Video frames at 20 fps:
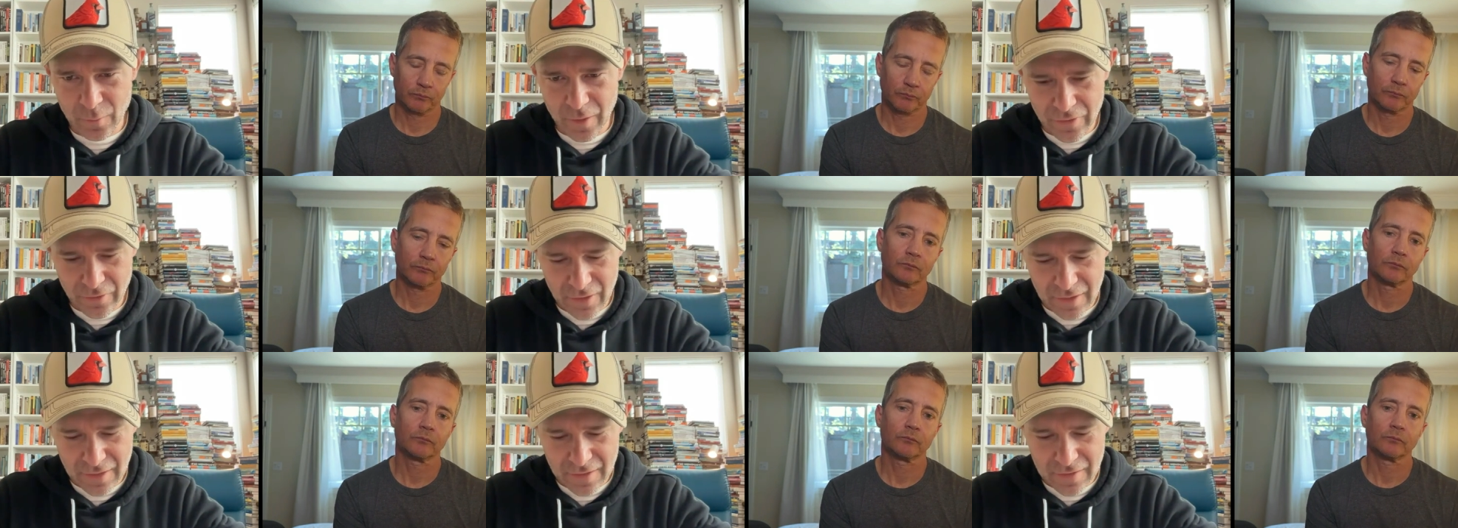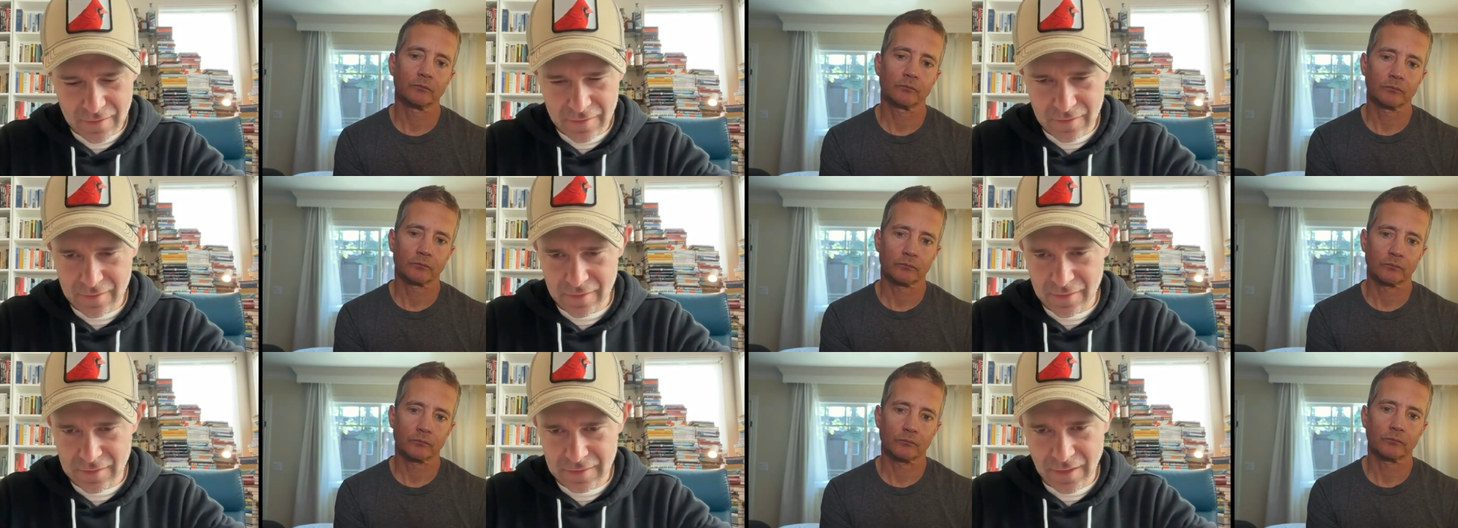Speaker 1: whether
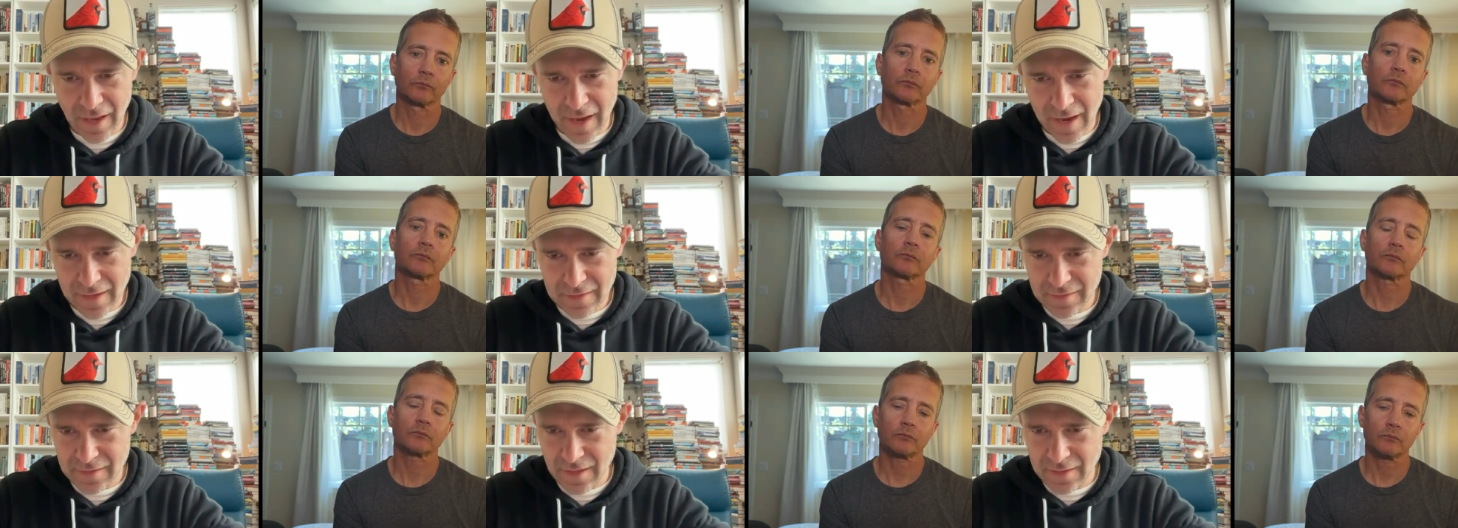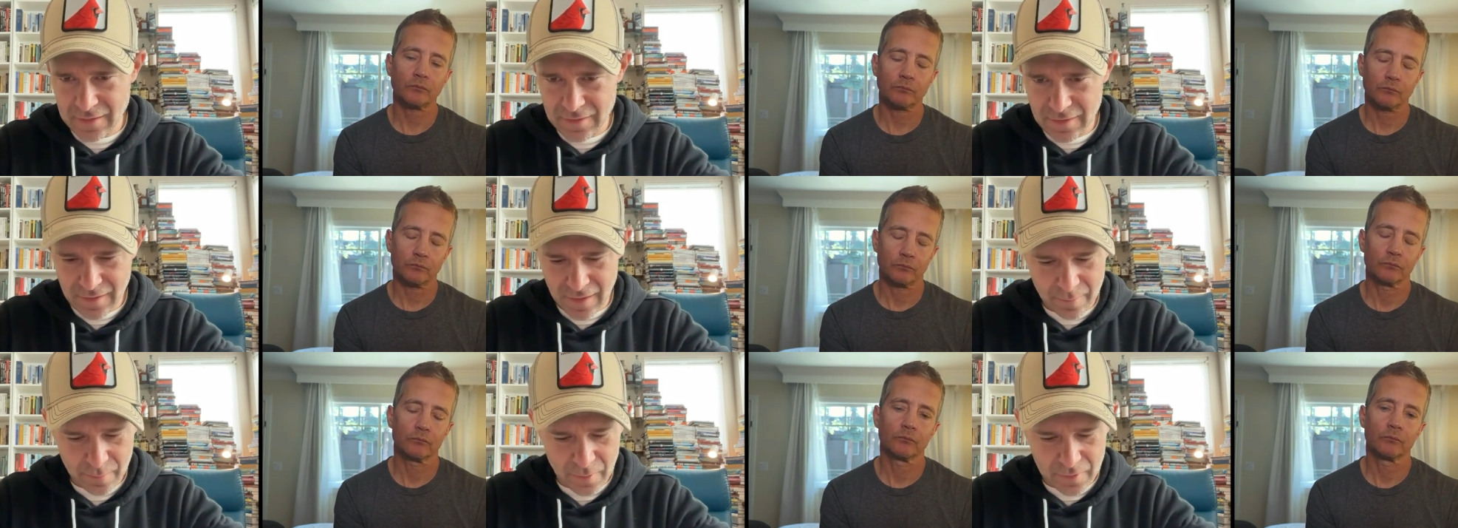he's an asset
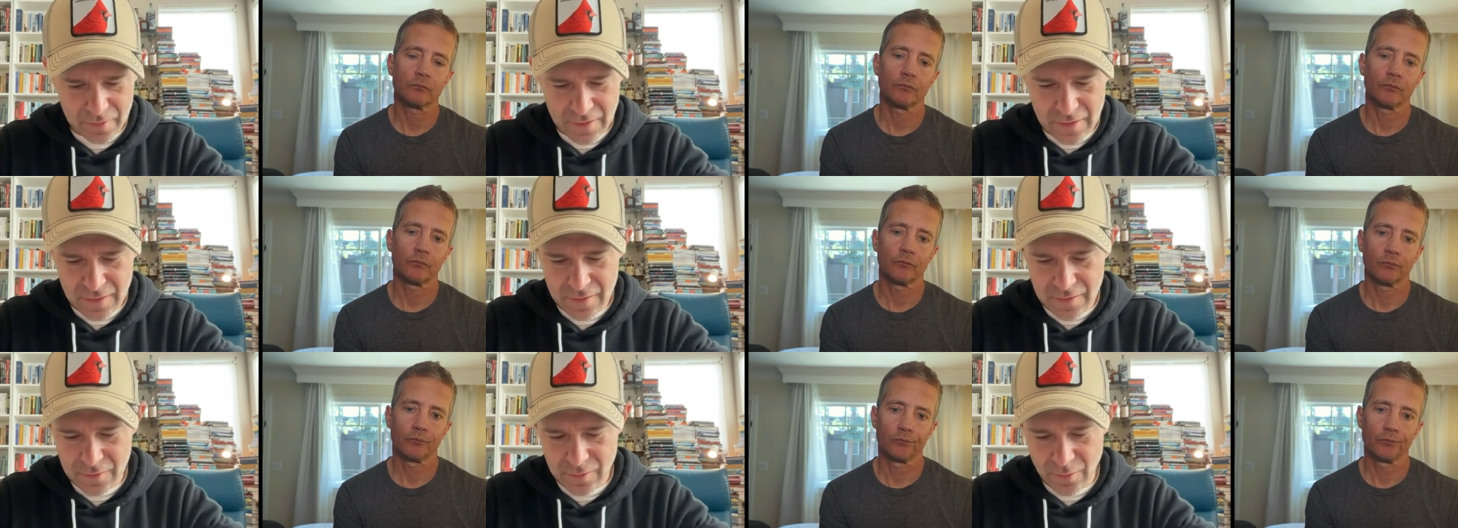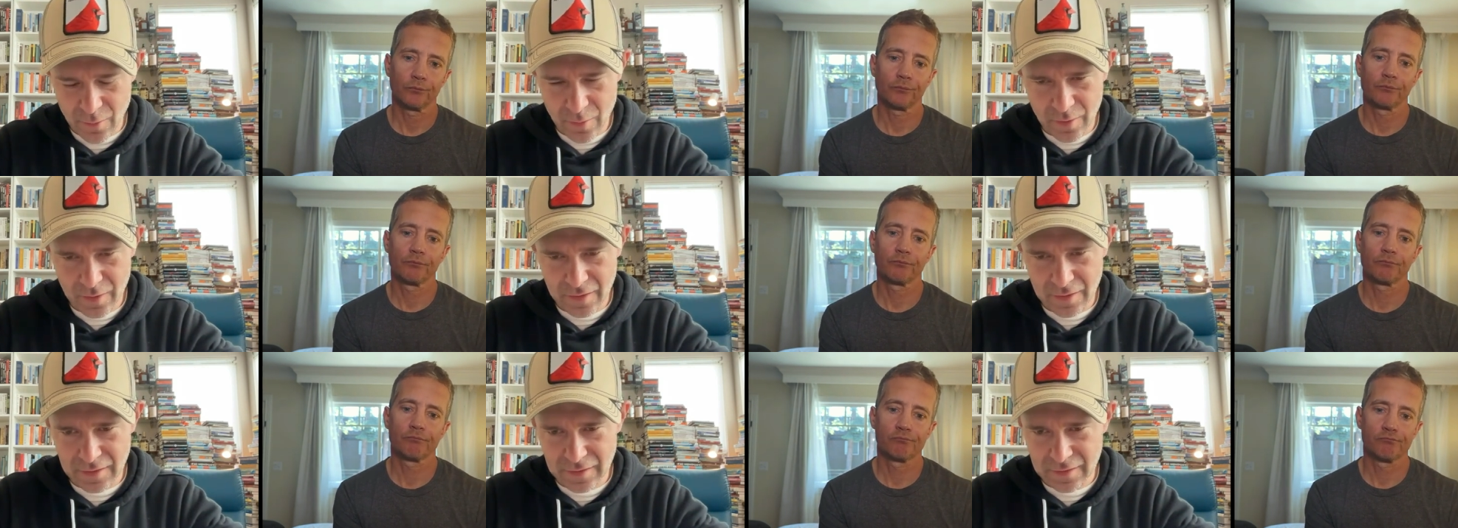to companies
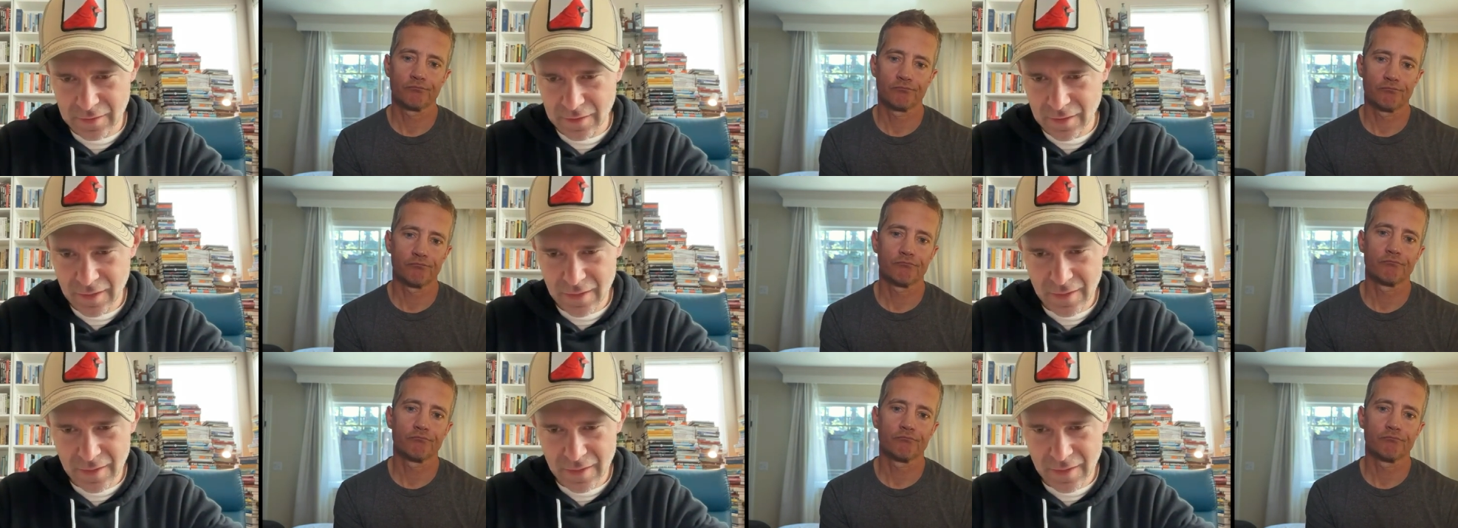or